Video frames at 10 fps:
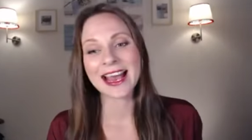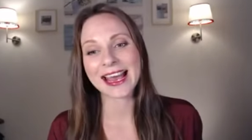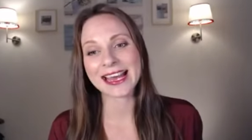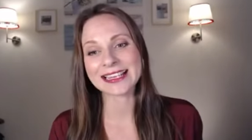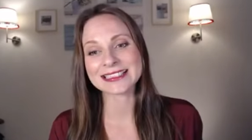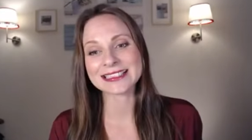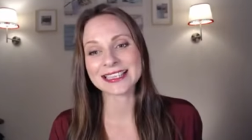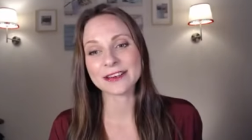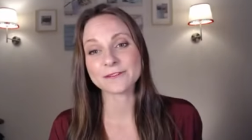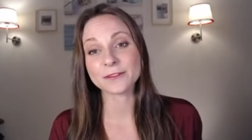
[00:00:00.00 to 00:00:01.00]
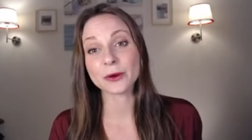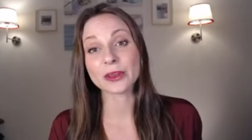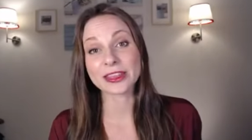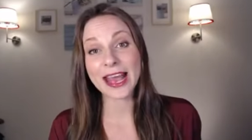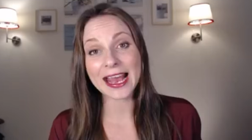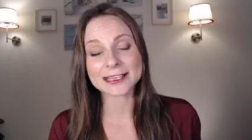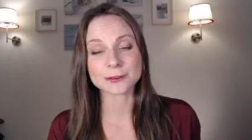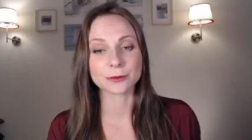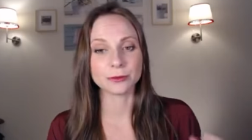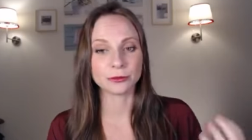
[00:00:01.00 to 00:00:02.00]
And for that,
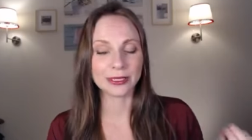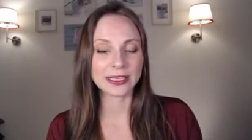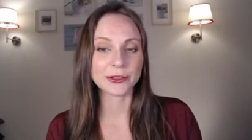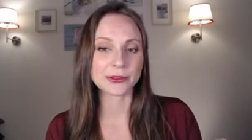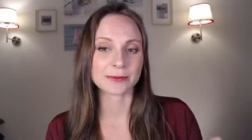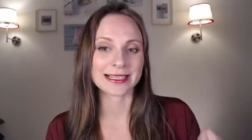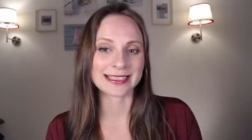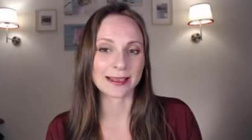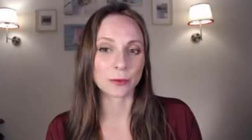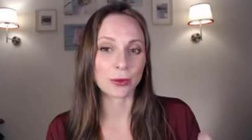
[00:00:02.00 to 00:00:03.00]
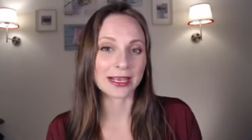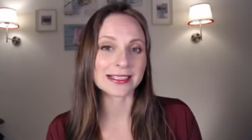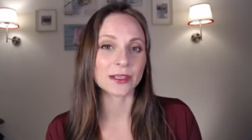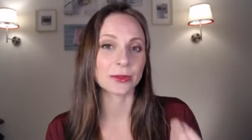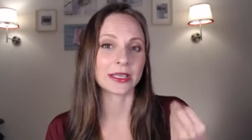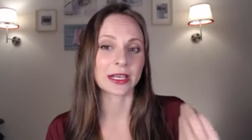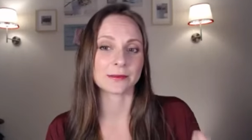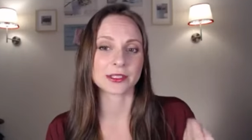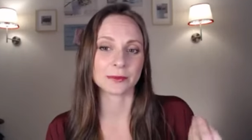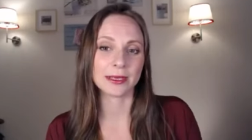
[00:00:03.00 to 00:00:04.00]
to really use my time wisely when it
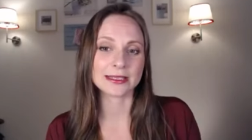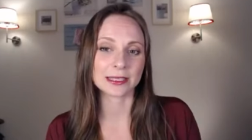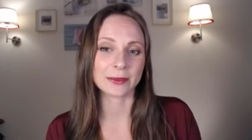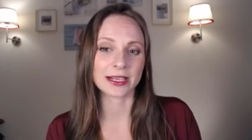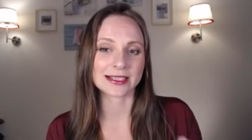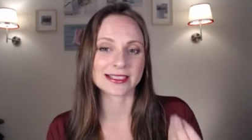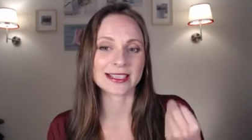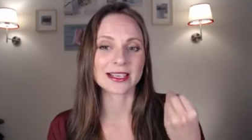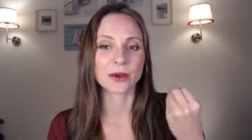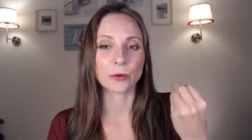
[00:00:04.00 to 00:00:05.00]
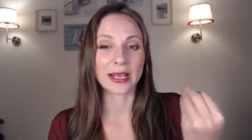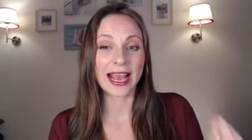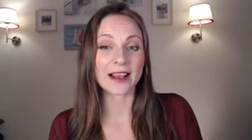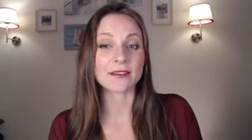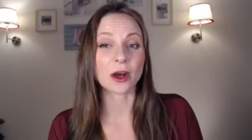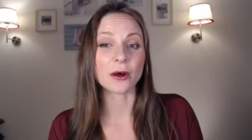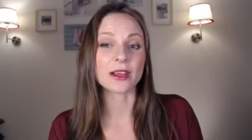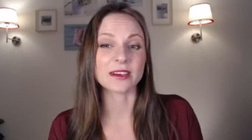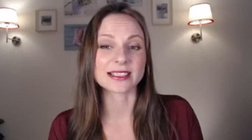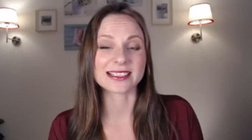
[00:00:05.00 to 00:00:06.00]
comes to meeting, because we have all
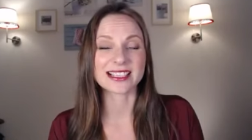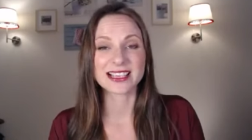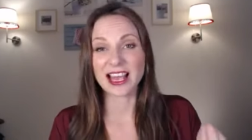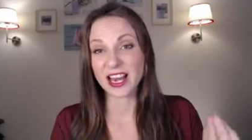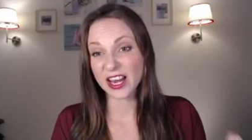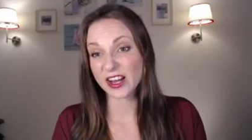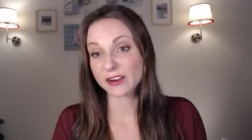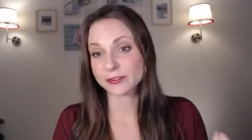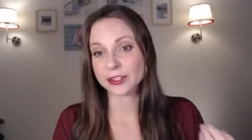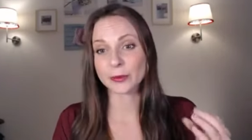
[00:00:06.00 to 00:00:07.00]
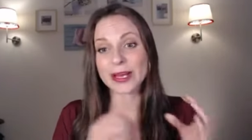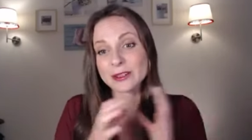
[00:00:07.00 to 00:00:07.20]
of us a lot of, we have